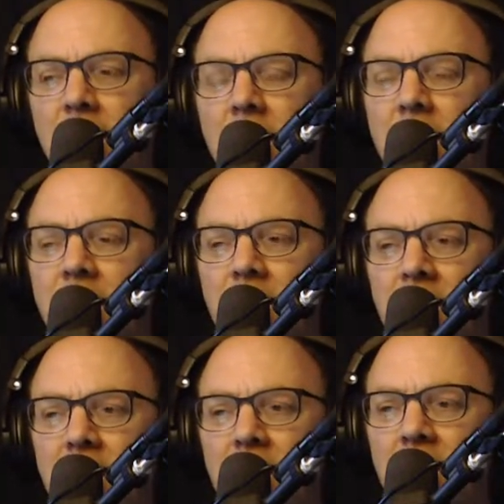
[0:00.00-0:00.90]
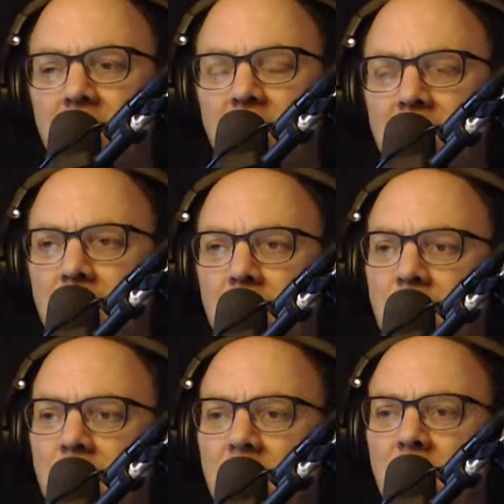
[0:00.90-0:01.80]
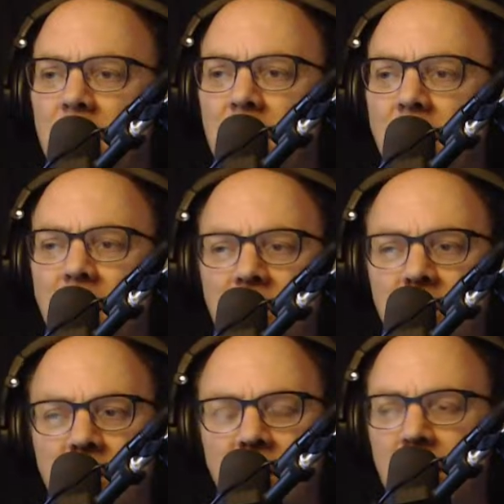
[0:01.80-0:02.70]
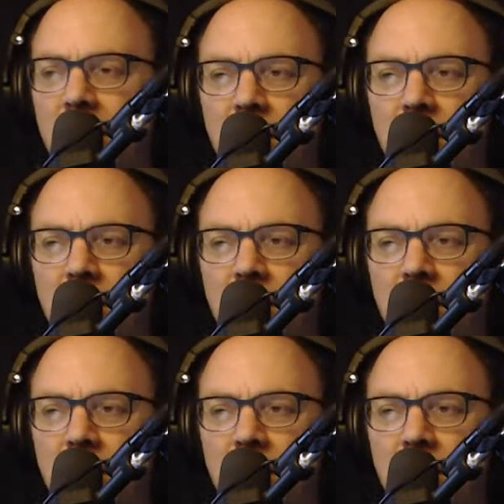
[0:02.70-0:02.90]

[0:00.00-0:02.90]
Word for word: other than uh, actually